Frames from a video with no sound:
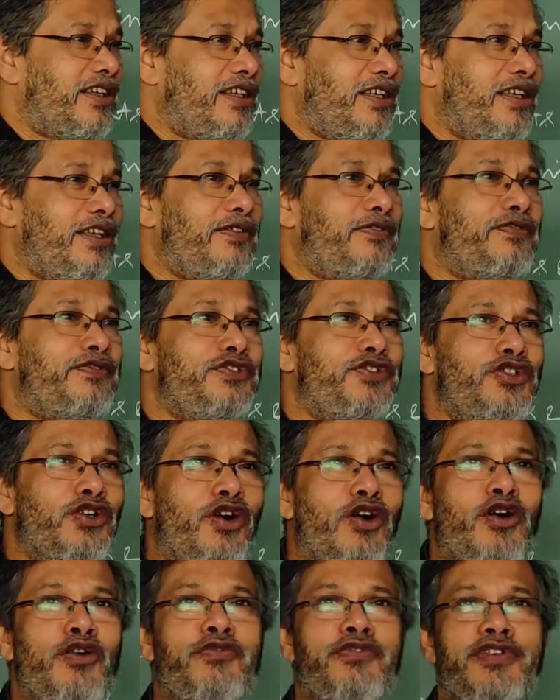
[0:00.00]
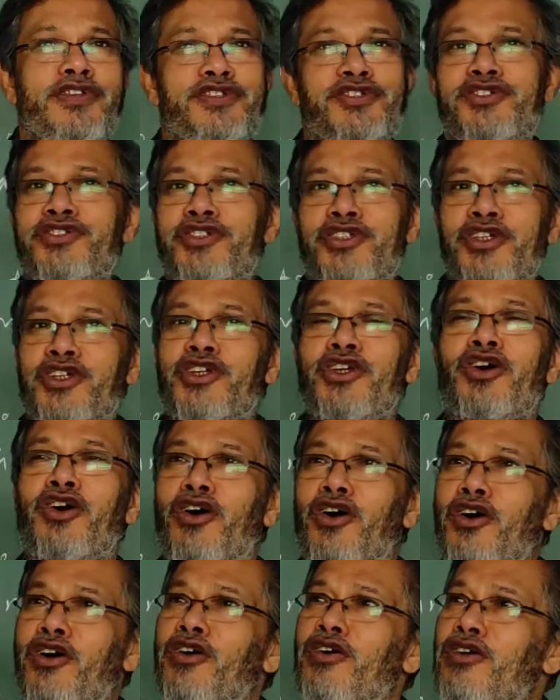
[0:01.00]
if job is
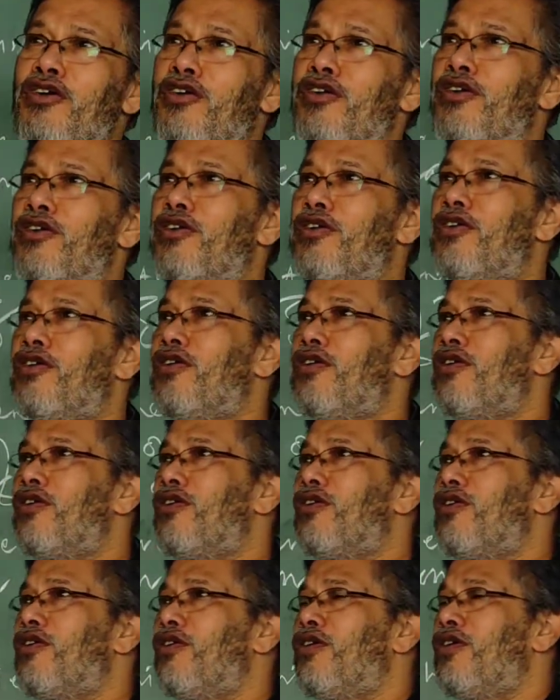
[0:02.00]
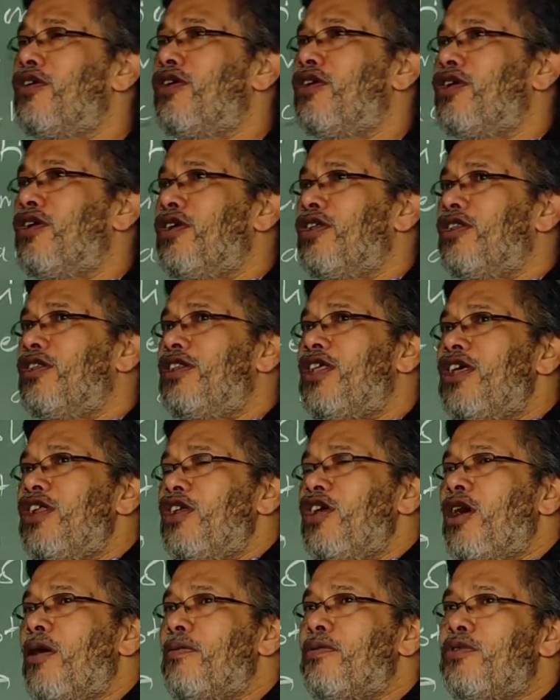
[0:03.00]
secure, then
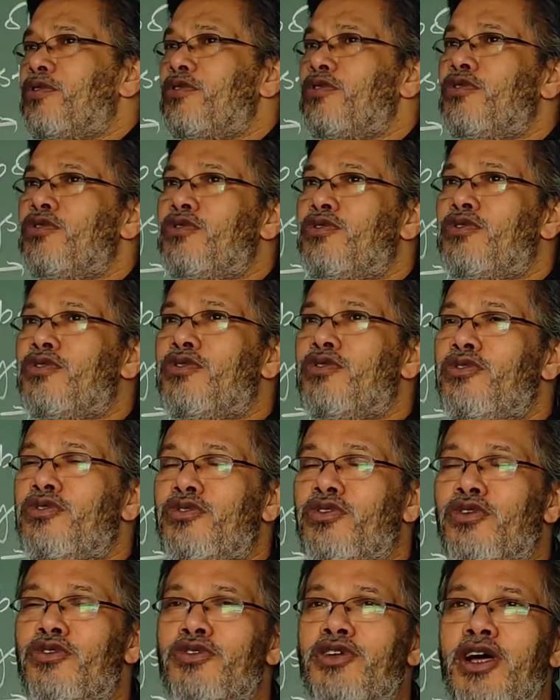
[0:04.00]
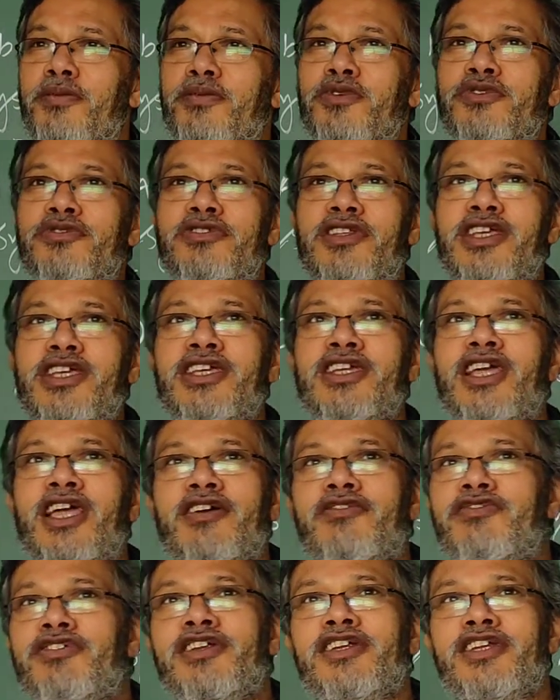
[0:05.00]
you don't have to think
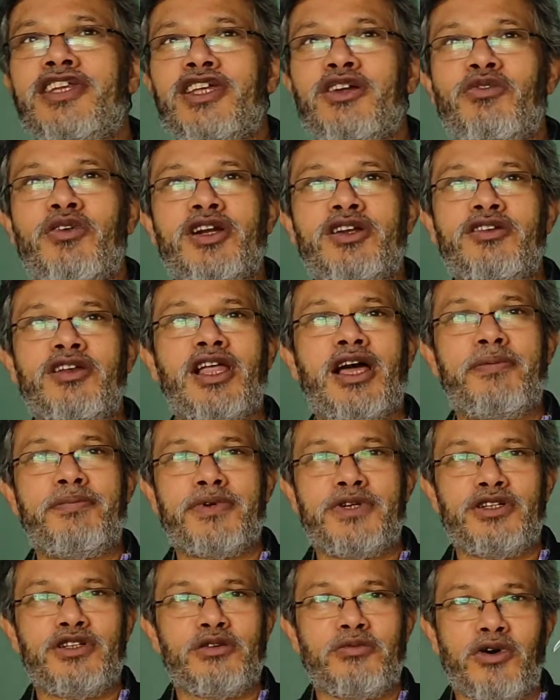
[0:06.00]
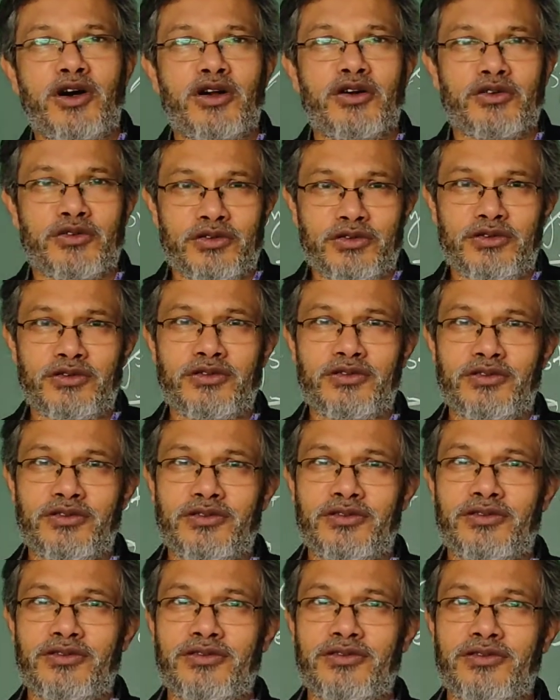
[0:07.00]
every day what will happen tomorrow
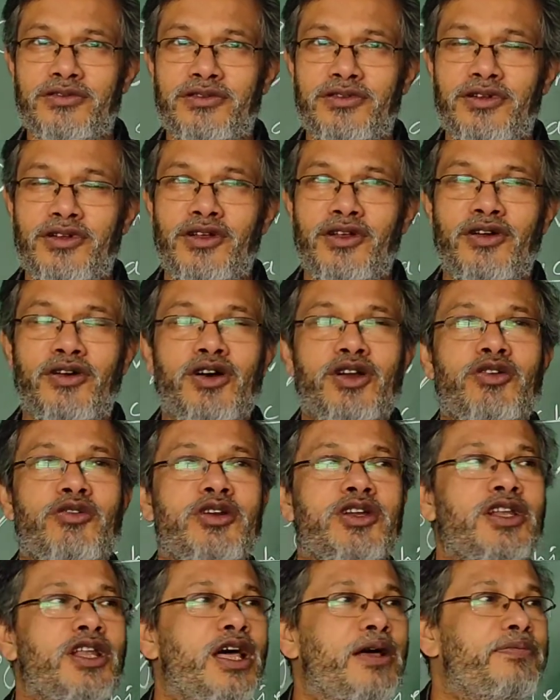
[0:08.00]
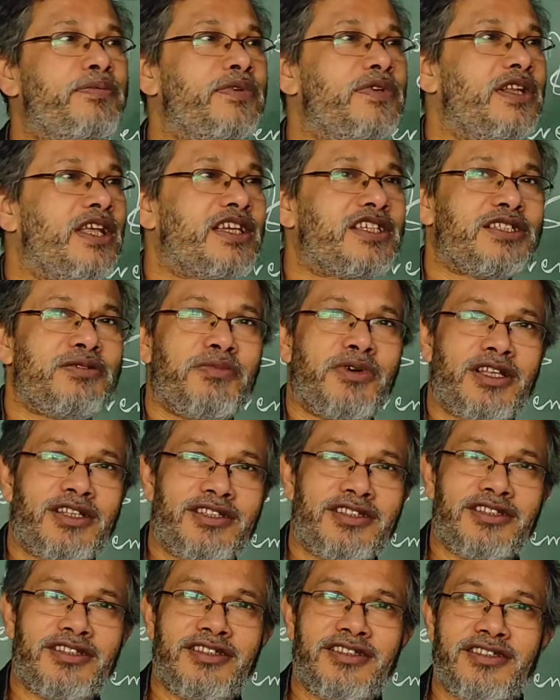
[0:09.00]
or what will happen next
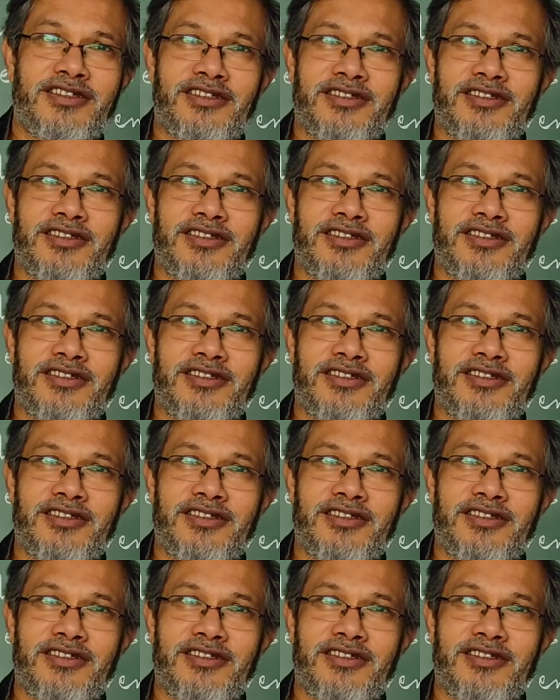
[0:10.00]
month.